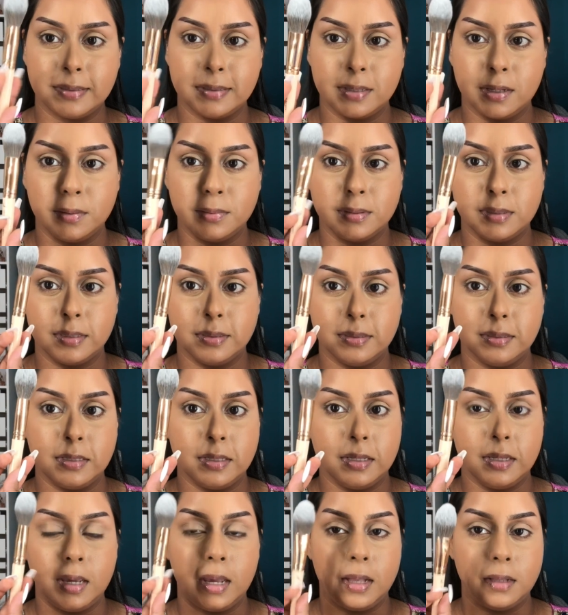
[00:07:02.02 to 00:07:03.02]
out
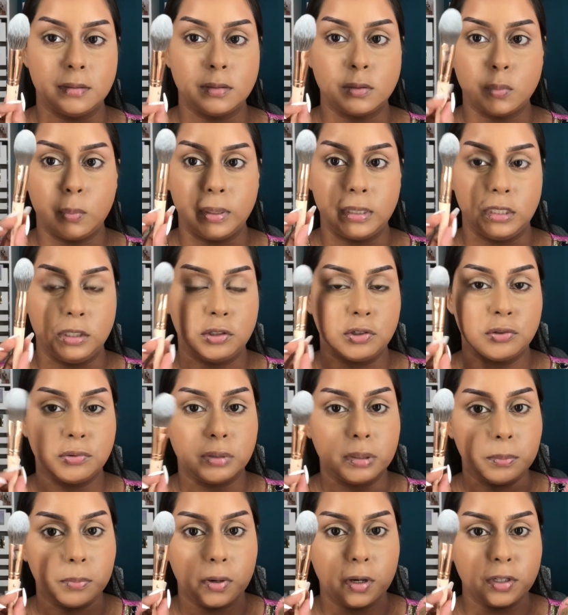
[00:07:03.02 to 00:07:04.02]
the
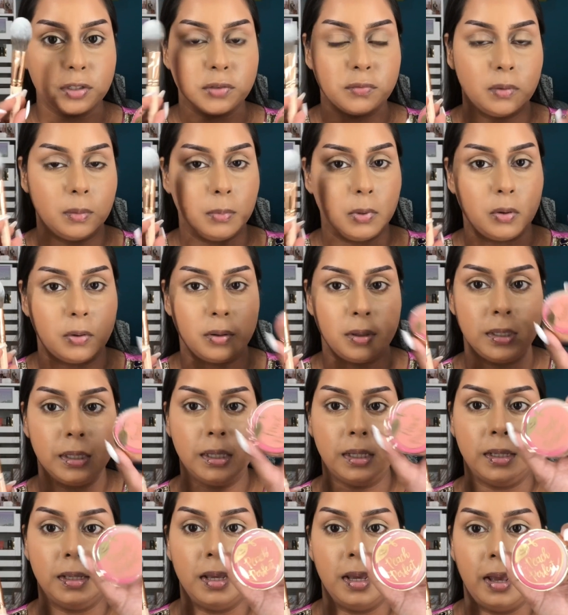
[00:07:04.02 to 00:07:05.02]
L23 brush from Laura
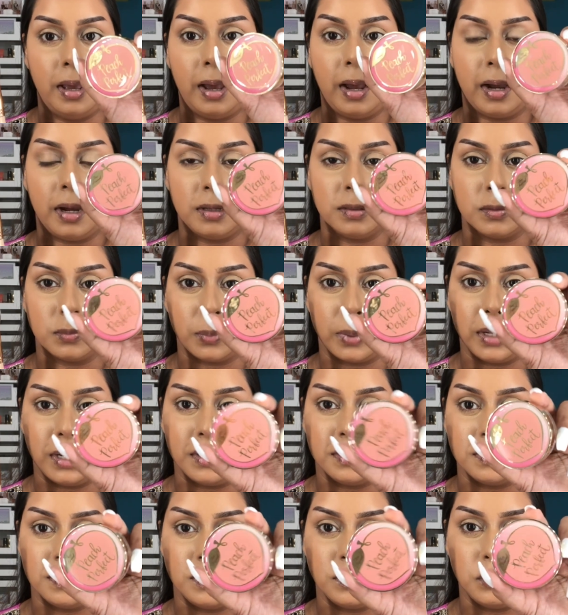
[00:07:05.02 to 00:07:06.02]
Lee as well
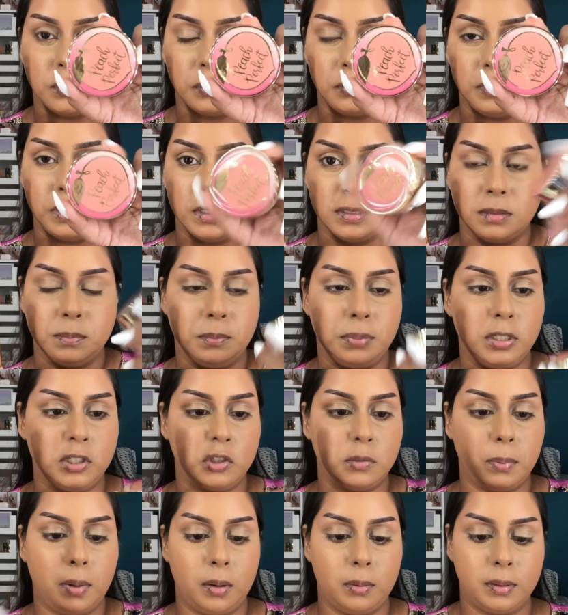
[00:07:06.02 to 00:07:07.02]
as the Too Faced
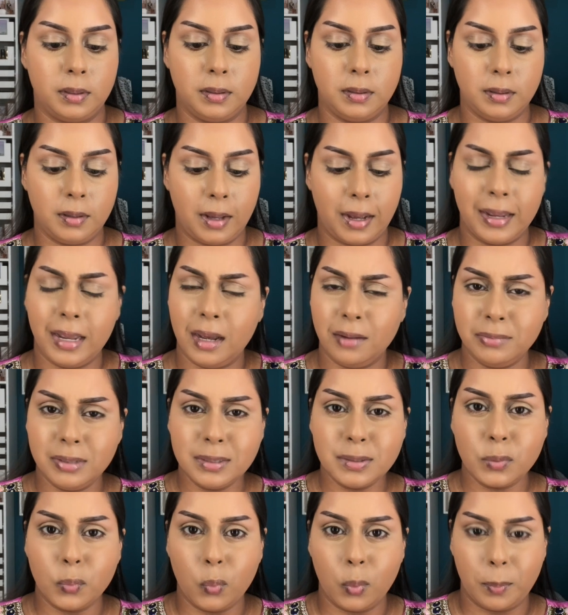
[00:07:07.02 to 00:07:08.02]
Peach Powder. I have
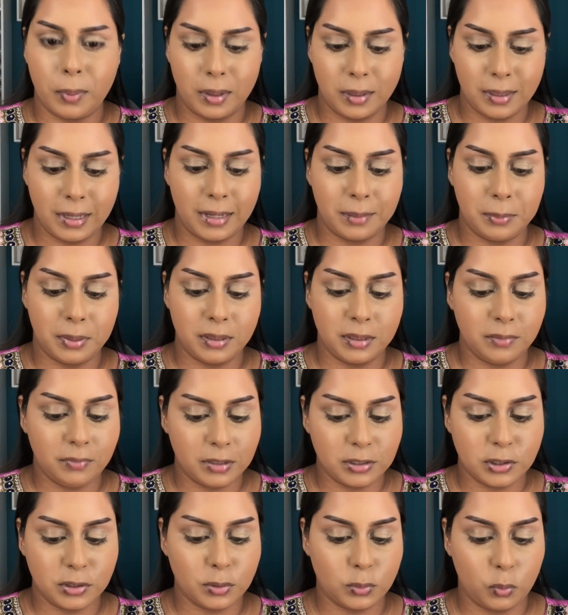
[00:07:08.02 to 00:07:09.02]
this open. I believe
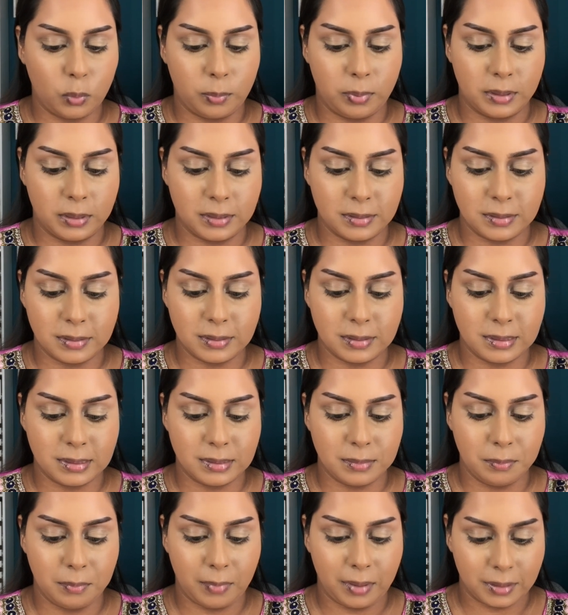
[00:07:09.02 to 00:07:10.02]
I just opened it to
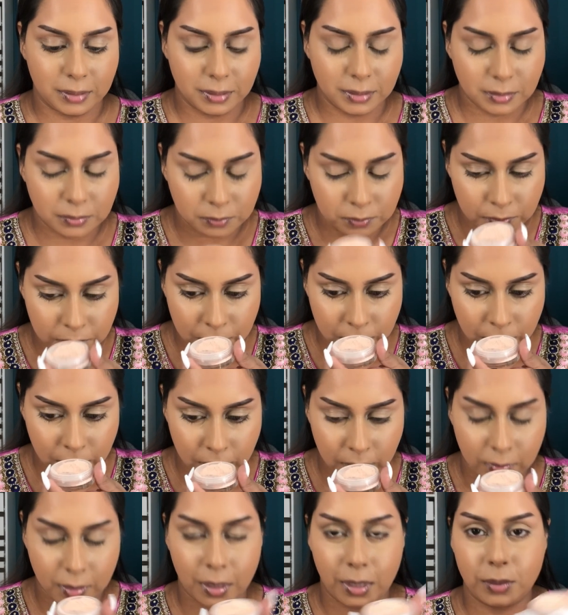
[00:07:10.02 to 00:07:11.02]
smell it.
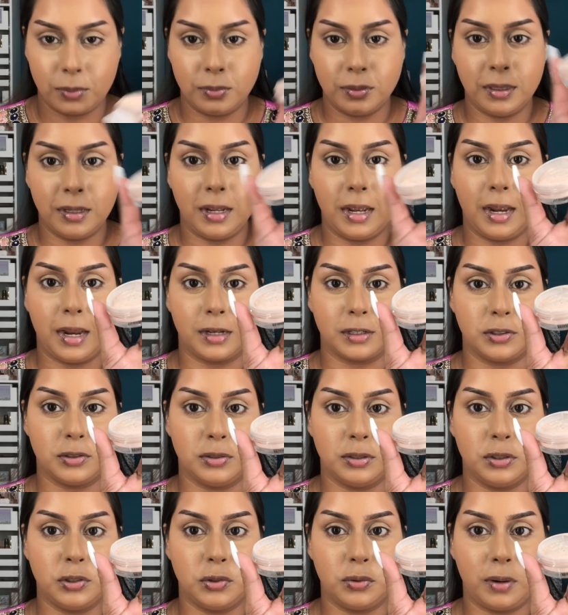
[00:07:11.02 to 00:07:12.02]
I don't think I
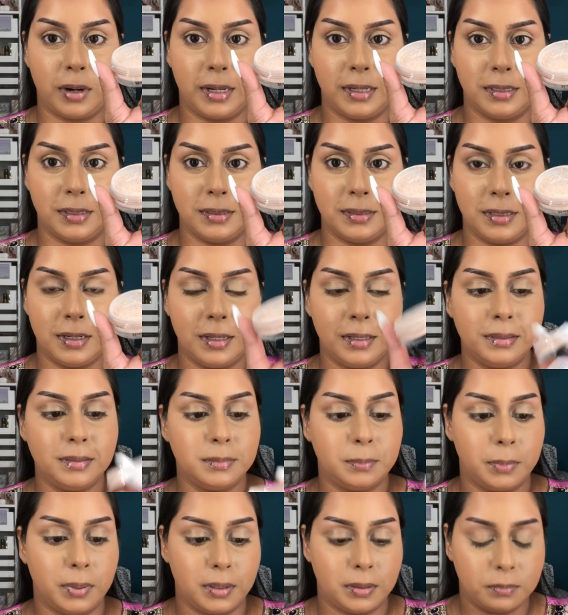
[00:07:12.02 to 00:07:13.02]
actually tried it yet,
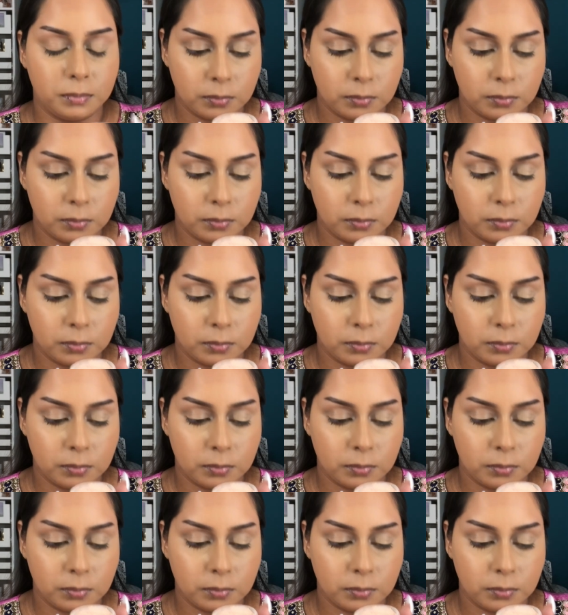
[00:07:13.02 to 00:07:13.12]
but